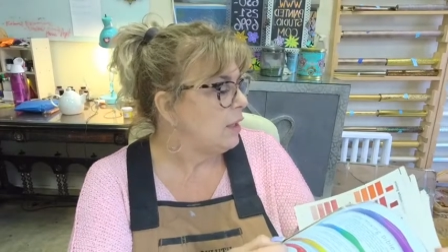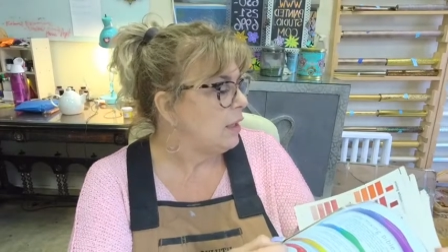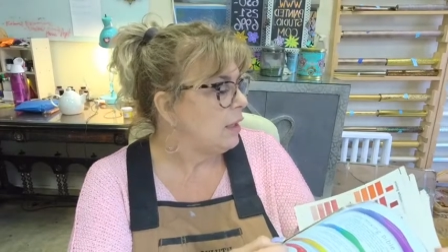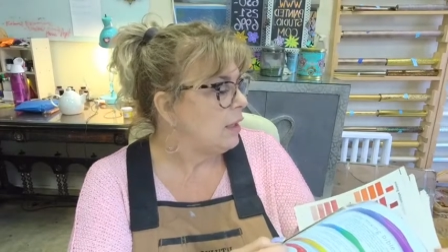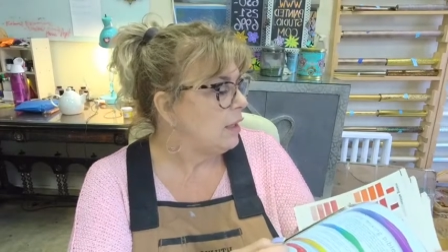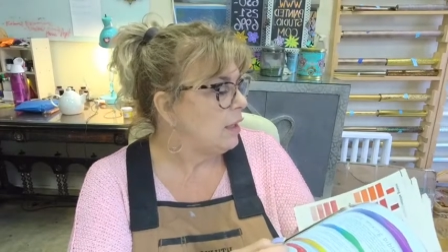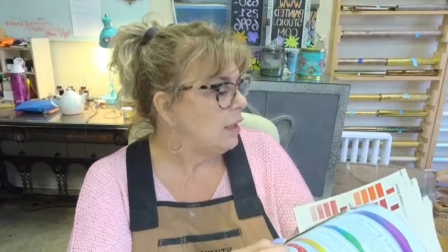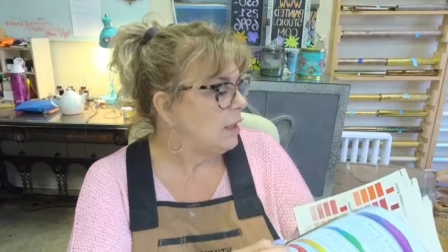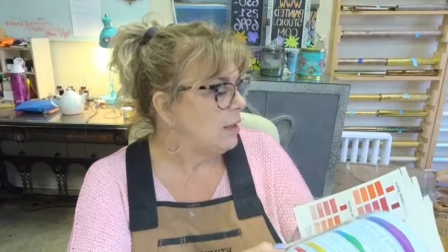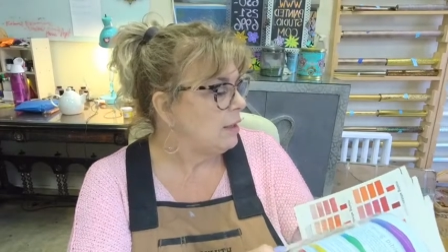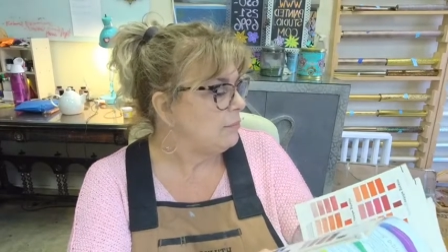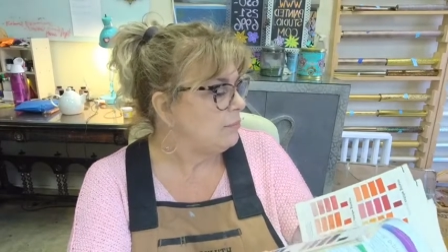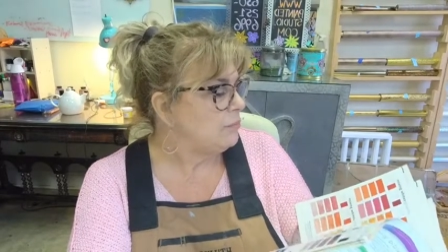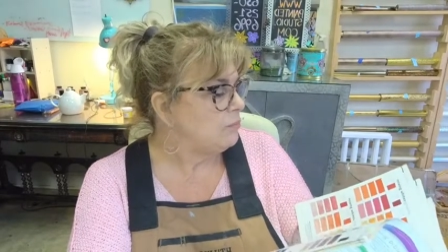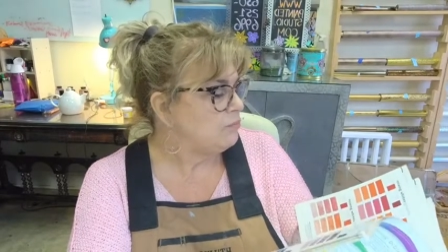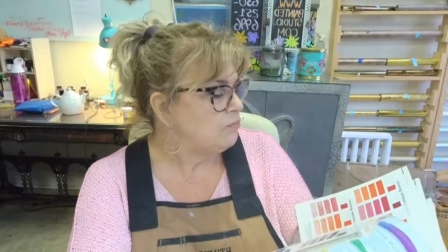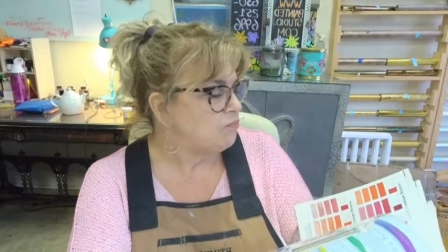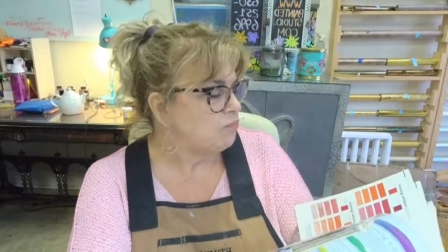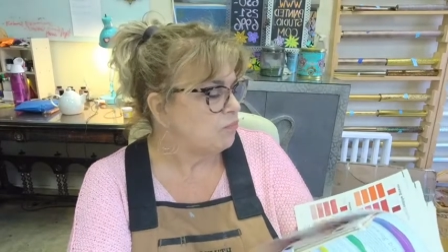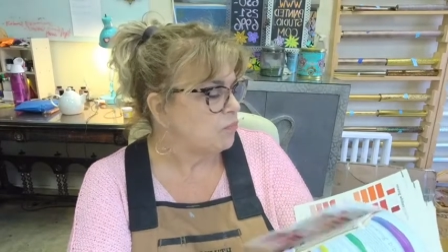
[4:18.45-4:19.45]

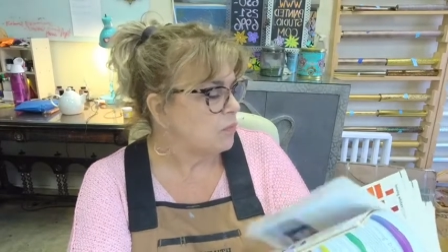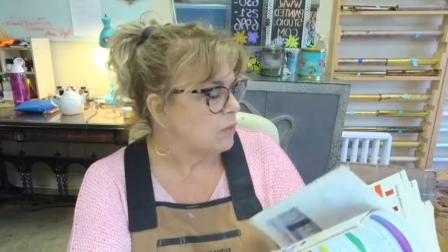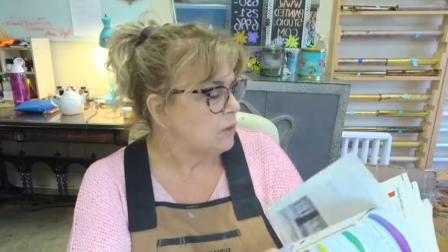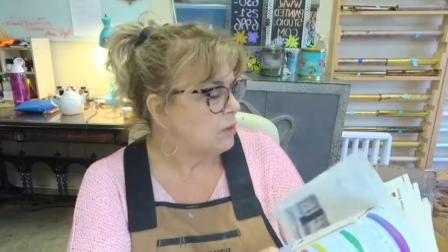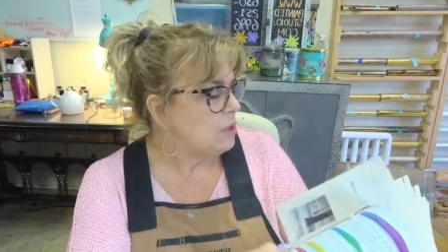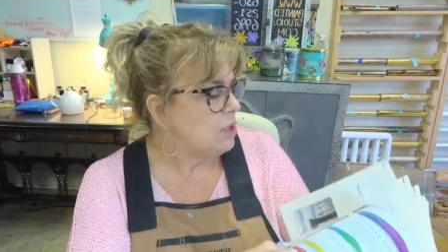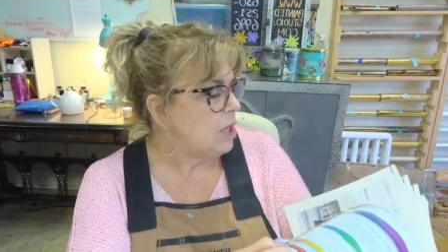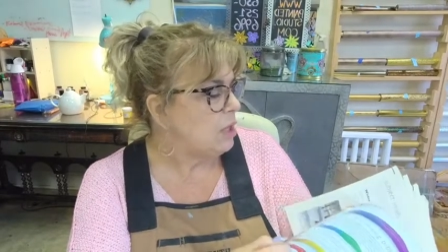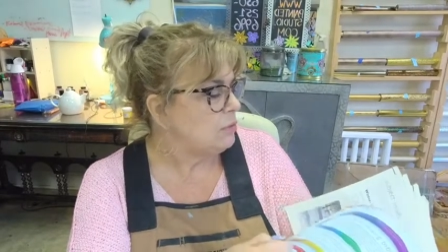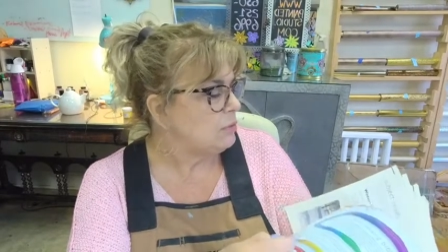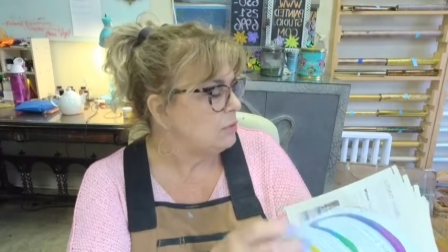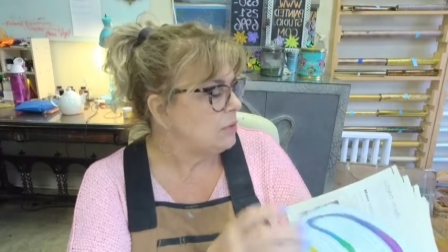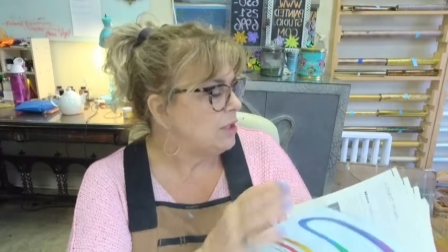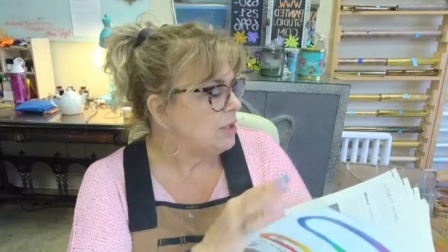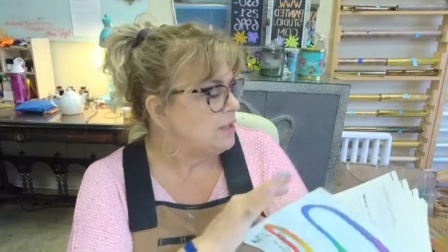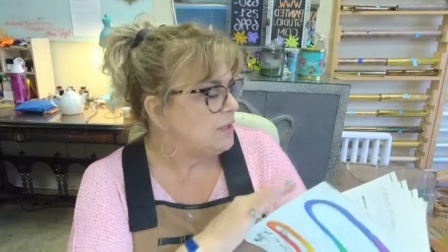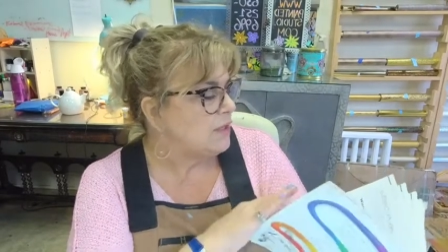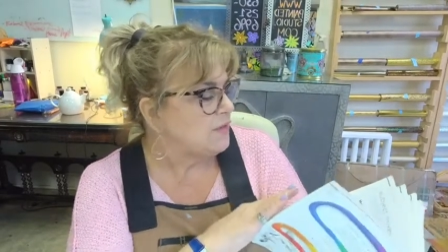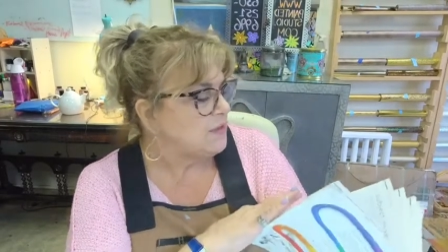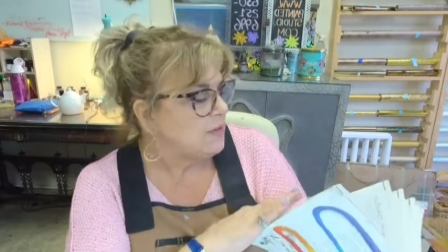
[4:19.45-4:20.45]
Um, no,
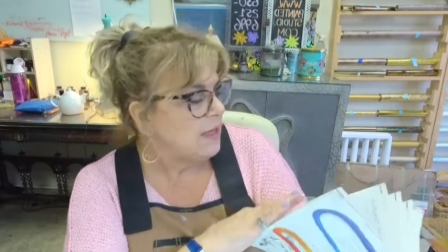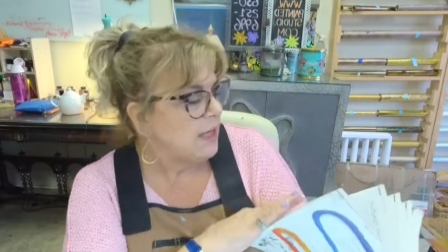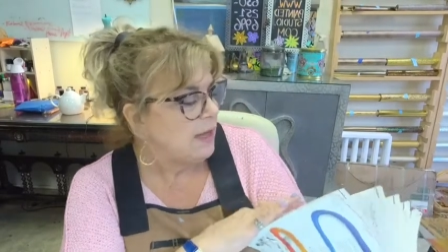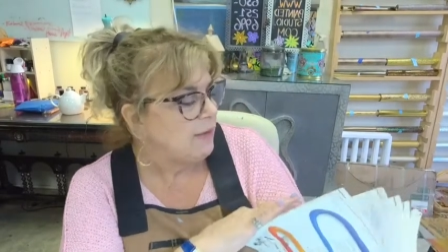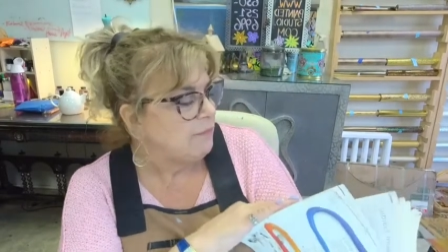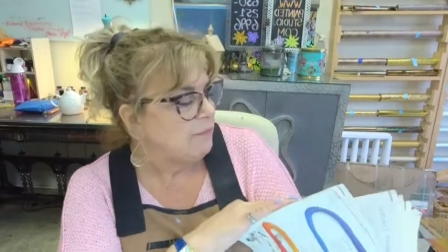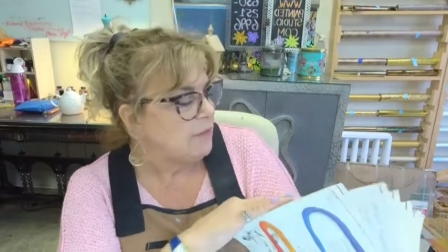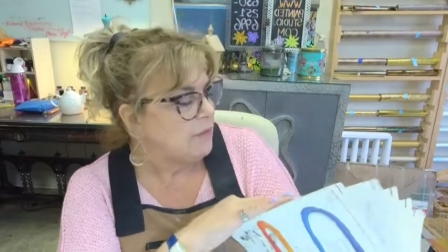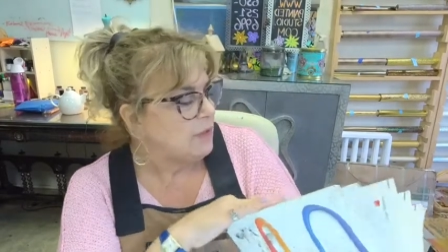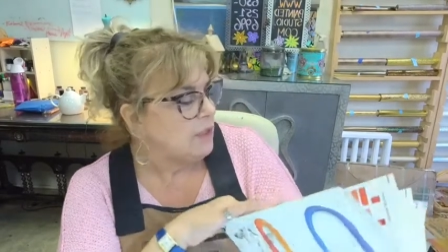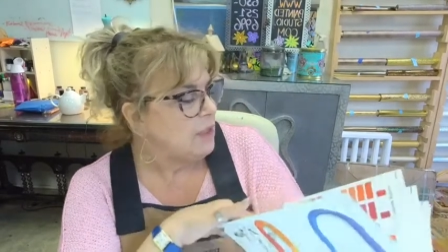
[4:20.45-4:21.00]
it doesn't have,